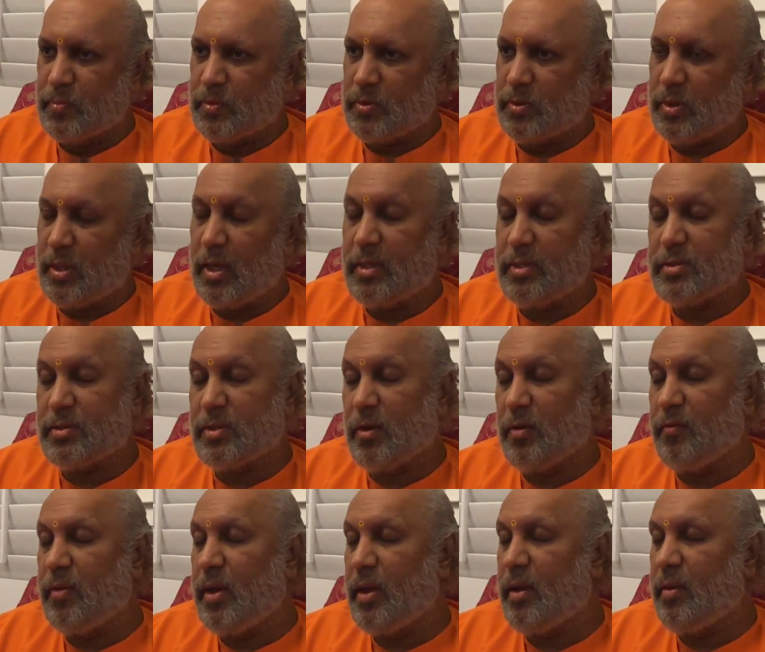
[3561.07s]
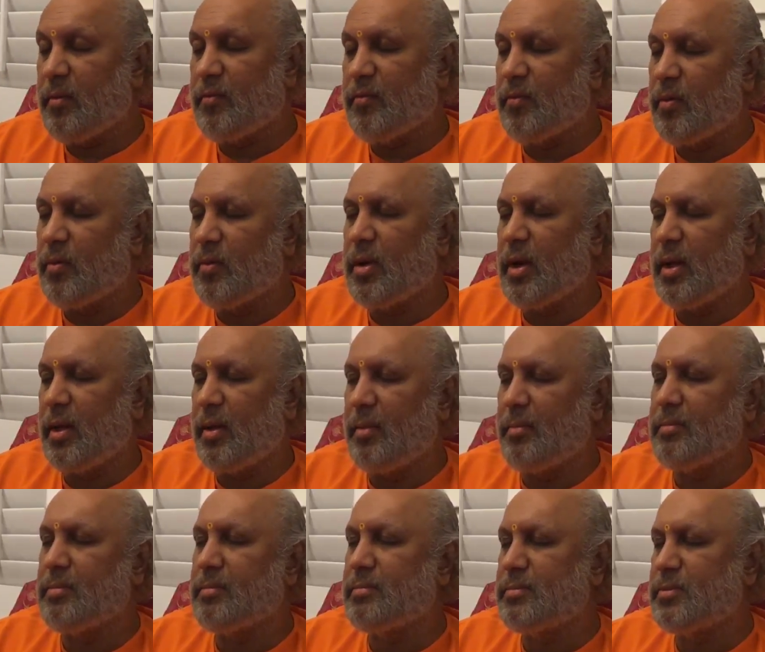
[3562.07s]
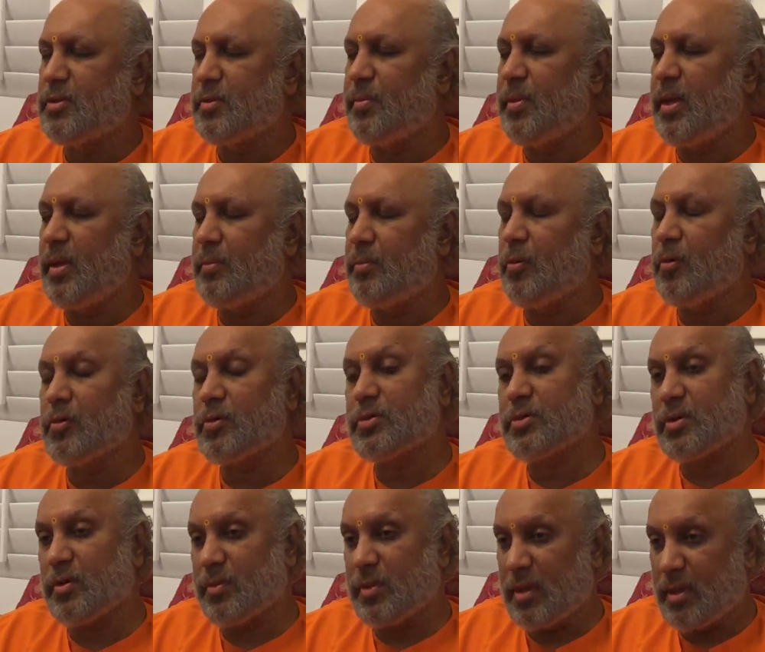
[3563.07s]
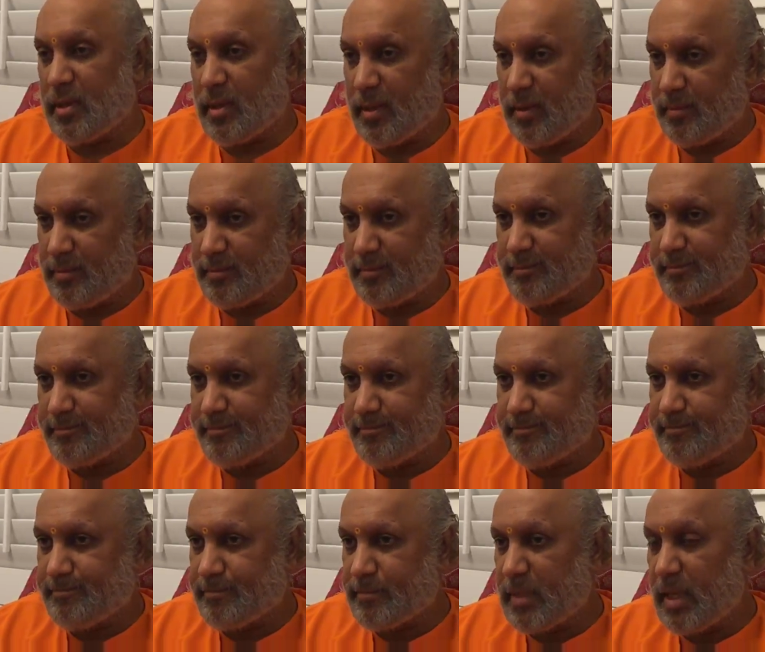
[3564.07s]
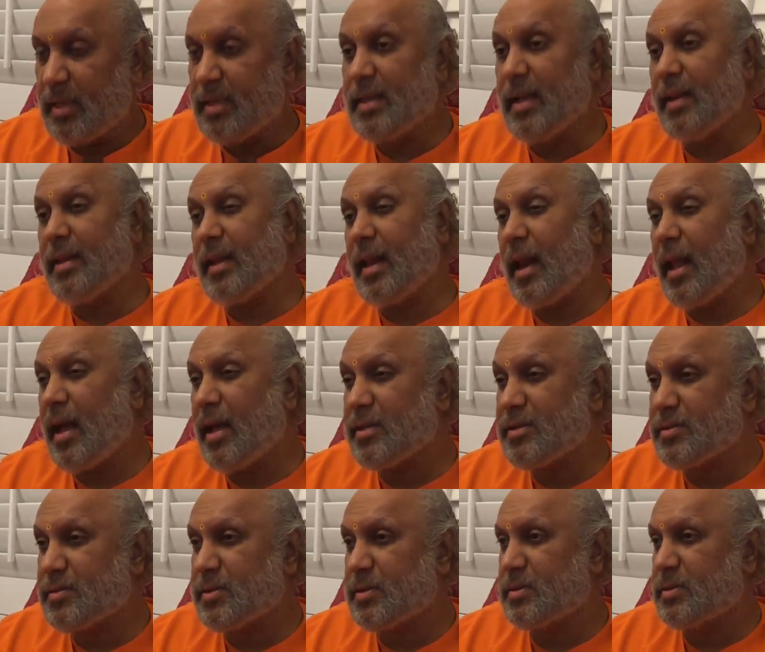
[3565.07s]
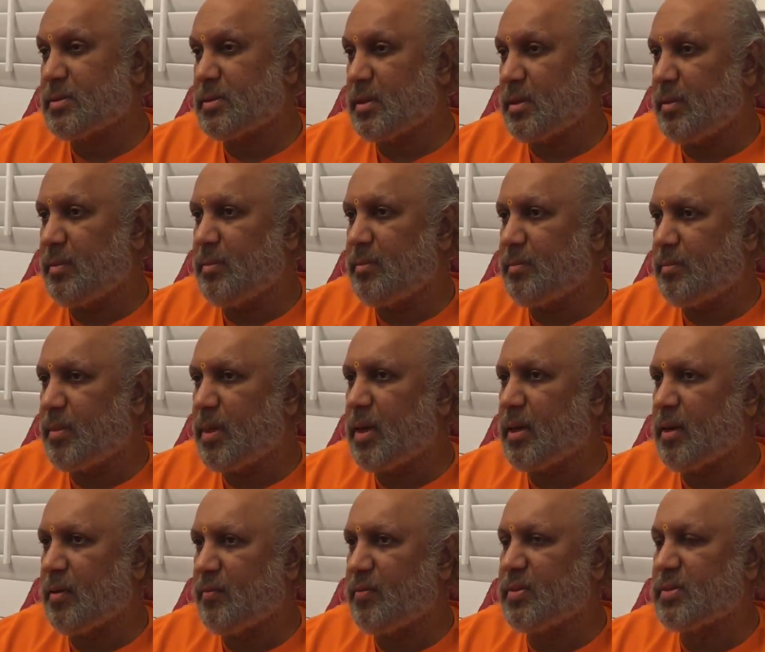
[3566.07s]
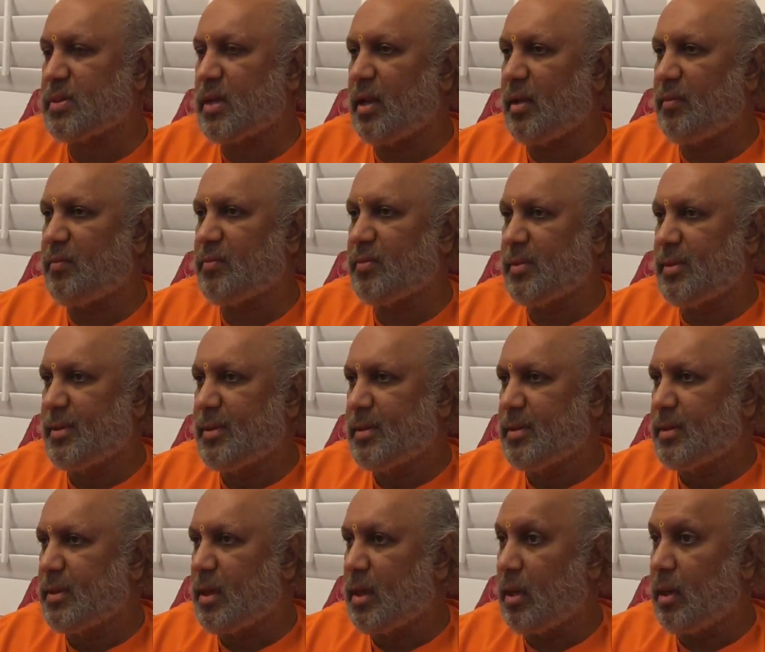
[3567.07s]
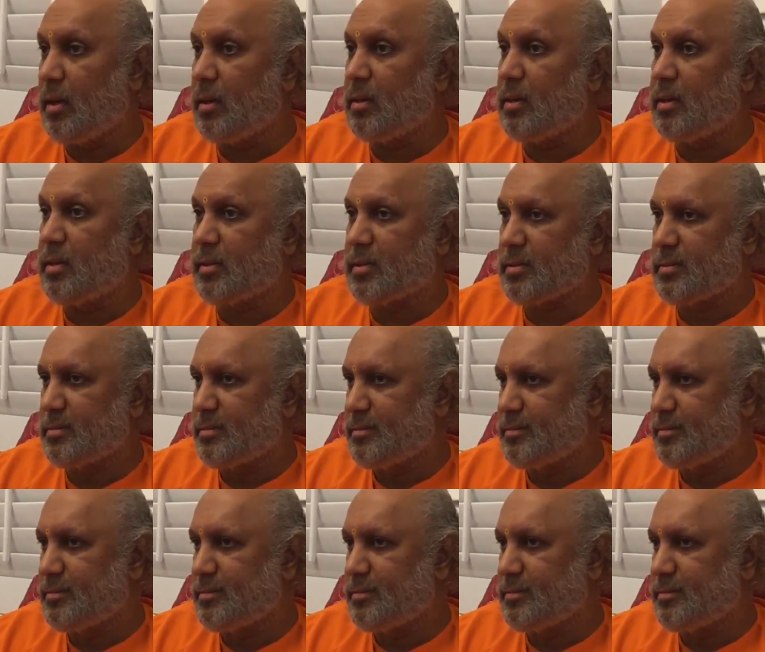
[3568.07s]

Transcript: So that is how we have found him to be most of the time, till the last part of his life, alert.